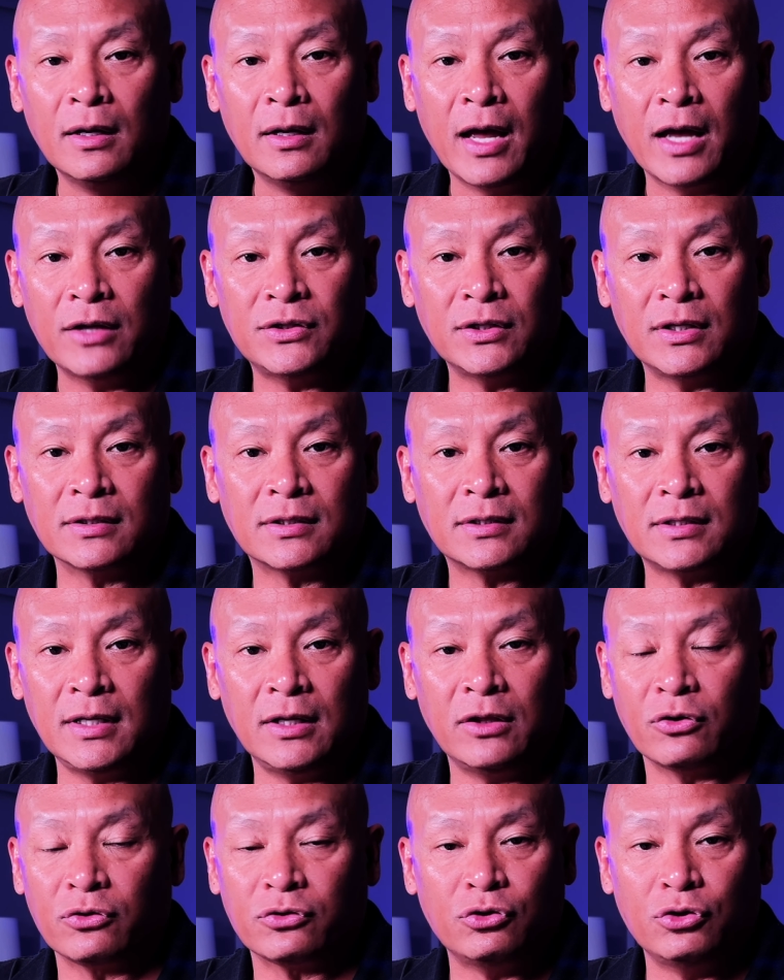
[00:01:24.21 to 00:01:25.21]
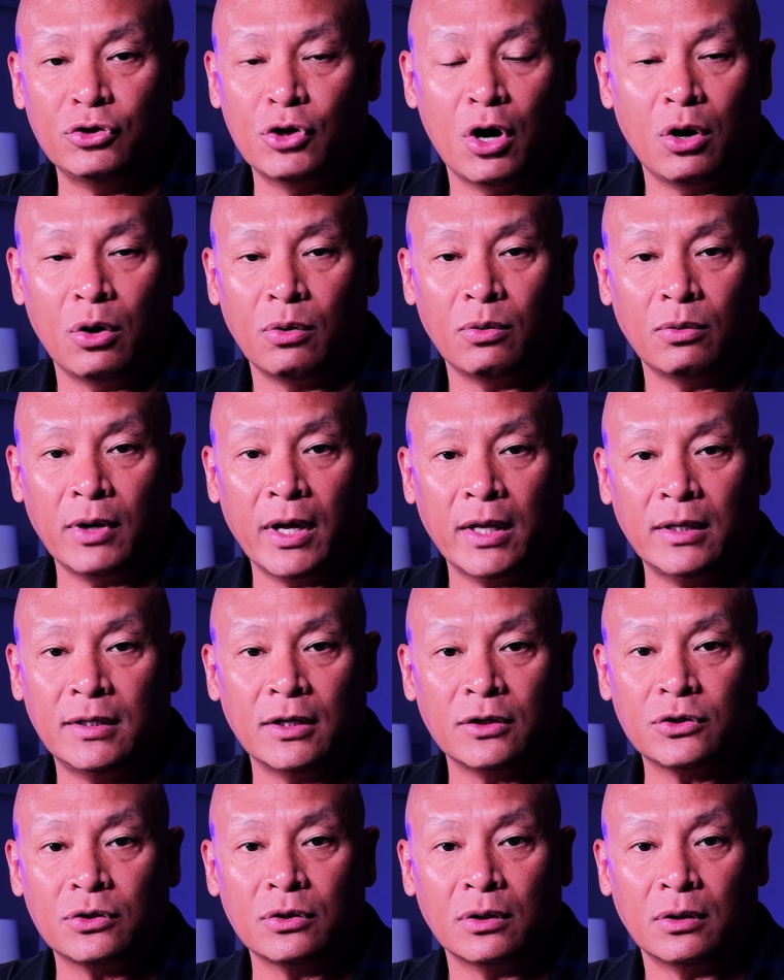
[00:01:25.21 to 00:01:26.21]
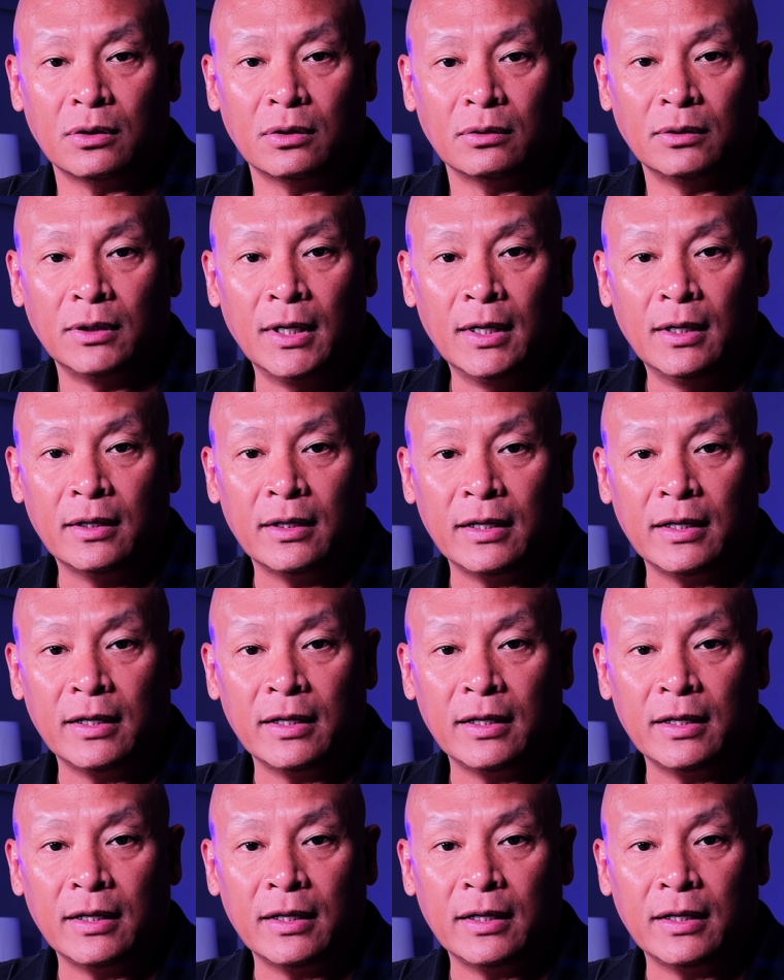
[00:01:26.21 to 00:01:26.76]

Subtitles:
As you can see, there's no additional